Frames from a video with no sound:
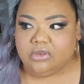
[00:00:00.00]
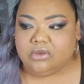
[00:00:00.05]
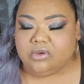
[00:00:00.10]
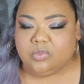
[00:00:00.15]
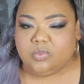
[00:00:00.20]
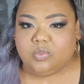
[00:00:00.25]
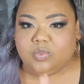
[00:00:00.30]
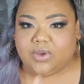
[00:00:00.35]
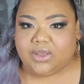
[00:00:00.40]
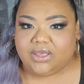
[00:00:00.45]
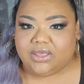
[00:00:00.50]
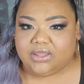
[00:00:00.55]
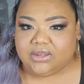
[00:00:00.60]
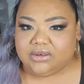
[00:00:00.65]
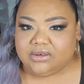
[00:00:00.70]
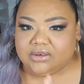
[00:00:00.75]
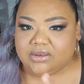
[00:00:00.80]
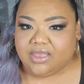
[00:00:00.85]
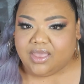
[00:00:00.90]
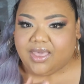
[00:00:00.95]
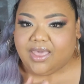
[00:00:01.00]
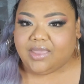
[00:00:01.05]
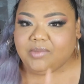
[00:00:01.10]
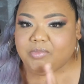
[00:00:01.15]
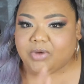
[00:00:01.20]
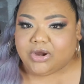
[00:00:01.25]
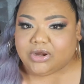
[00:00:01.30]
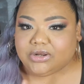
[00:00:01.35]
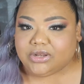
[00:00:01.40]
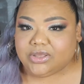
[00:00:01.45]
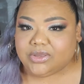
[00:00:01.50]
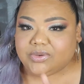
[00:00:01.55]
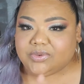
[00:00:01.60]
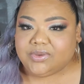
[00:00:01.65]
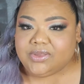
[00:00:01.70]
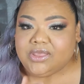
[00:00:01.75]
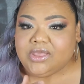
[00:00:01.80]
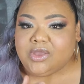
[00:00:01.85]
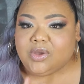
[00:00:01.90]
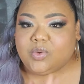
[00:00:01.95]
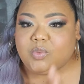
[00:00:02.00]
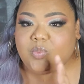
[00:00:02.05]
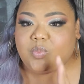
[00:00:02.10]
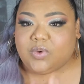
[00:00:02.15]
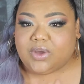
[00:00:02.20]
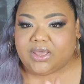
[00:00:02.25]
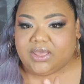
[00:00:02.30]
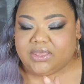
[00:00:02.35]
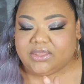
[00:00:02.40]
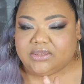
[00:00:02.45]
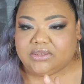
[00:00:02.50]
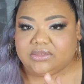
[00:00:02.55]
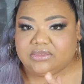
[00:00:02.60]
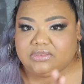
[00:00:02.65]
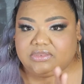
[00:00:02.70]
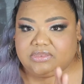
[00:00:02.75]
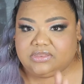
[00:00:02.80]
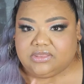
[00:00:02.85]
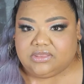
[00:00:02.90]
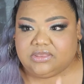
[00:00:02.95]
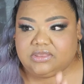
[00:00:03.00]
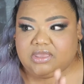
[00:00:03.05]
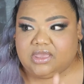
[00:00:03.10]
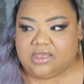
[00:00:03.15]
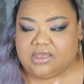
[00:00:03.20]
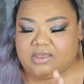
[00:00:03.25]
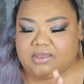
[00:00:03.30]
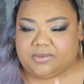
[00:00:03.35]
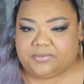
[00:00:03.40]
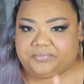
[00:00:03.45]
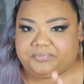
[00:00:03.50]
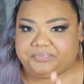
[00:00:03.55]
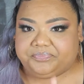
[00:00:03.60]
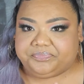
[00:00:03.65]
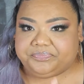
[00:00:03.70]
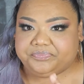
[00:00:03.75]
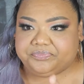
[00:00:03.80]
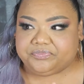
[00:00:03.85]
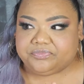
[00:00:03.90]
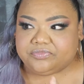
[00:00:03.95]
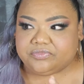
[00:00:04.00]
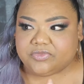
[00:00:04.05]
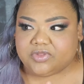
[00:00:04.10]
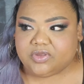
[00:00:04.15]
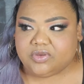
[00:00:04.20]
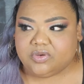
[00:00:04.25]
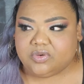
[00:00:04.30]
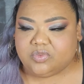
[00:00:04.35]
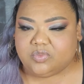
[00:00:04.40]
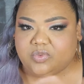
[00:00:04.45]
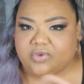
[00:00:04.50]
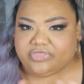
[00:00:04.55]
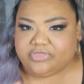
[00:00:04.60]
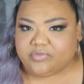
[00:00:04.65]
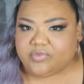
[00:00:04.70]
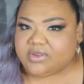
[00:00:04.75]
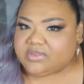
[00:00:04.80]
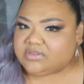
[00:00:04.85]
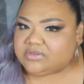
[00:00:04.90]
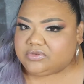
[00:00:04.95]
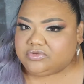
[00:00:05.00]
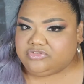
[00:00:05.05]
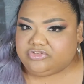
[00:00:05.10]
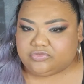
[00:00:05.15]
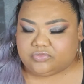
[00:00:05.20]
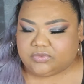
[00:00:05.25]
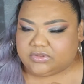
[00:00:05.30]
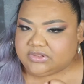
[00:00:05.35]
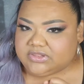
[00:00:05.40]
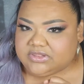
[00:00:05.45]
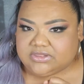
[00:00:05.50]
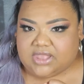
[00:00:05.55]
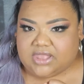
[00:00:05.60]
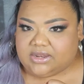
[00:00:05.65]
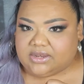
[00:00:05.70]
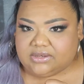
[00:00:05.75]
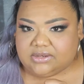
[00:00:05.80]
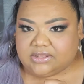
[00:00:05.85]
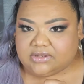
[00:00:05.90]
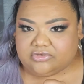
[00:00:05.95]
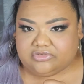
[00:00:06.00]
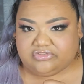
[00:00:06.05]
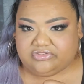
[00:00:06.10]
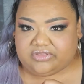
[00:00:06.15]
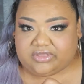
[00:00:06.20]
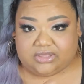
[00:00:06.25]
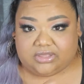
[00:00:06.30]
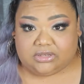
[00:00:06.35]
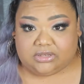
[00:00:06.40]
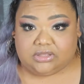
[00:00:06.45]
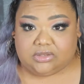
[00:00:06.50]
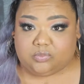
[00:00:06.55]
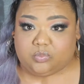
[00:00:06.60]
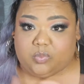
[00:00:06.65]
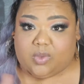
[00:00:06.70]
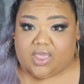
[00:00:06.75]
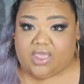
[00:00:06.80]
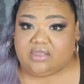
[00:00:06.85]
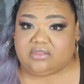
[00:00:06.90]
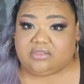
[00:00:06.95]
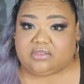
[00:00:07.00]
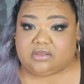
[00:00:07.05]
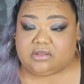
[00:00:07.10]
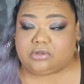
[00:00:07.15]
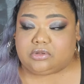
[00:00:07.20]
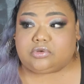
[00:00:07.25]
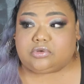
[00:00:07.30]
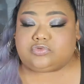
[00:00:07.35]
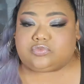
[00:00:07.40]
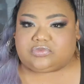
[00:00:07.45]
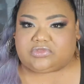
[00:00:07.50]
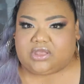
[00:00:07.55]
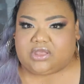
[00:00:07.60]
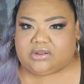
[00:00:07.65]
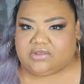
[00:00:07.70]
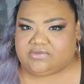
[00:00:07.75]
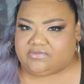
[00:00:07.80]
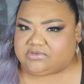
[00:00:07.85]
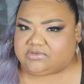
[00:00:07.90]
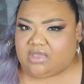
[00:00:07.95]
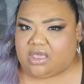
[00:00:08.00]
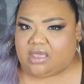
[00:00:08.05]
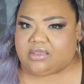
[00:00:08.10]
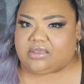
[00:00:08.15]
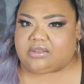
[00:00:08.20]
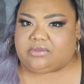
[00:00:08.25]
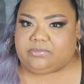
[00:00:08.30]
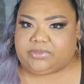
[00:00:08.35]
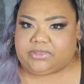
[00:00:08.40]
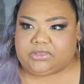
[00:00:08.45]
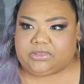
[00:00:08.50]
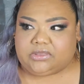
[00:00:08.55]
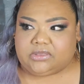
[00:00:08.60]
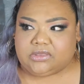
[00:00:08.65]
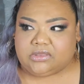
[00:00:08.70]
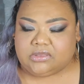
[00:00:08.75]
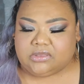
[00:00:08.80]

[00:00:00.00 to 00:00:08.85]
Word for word: what hi Marlo, what the um what the resolution was because I didn't understand it and why is it closed without even talking to me.